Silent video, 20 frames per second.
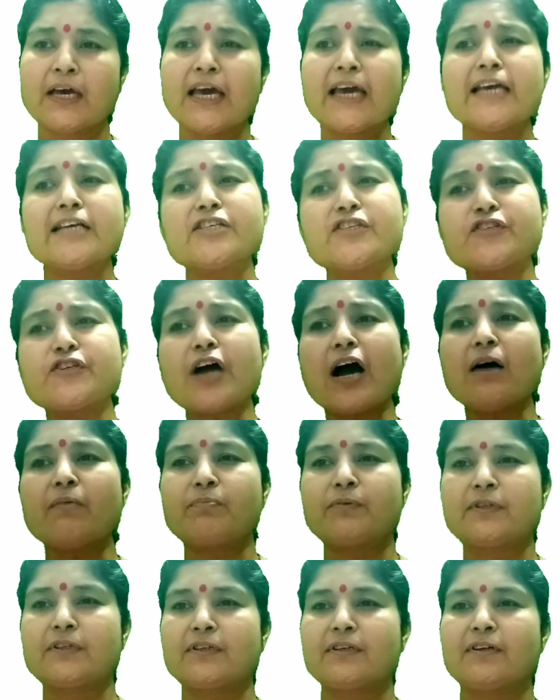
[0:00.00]
He
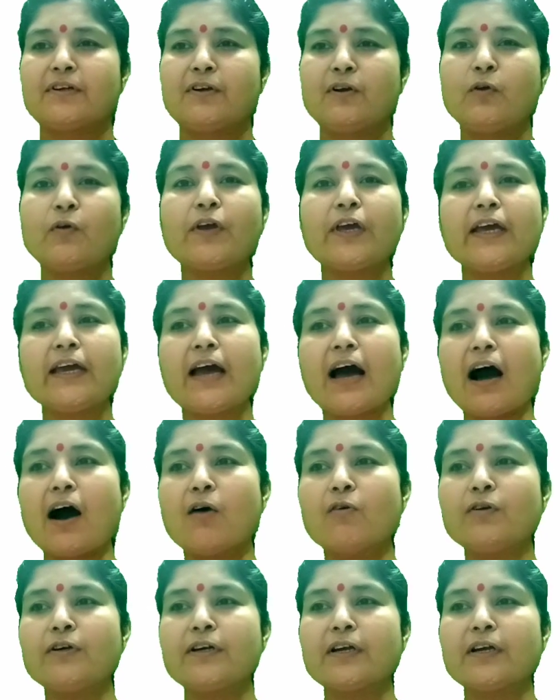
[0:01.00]
stopped looking out